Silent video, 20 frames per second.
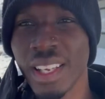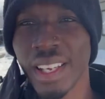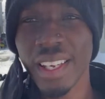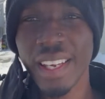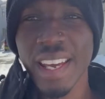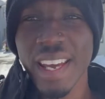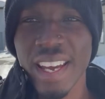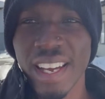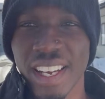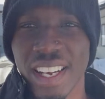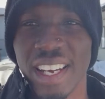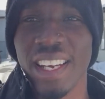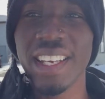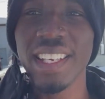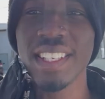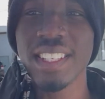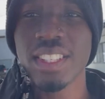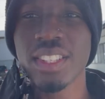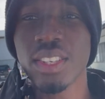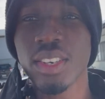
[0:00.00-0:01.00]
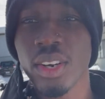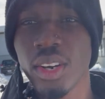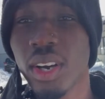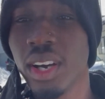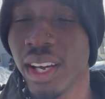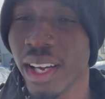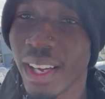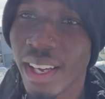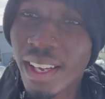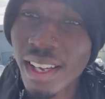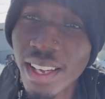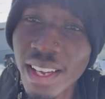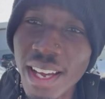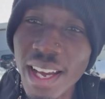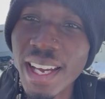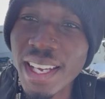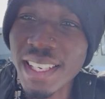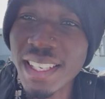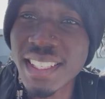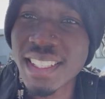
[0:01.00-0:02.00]
Yeah, guys, so
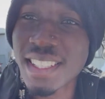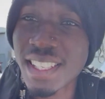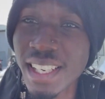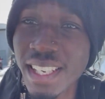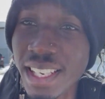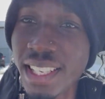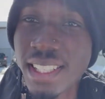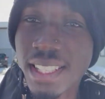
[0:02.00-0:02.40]
I decided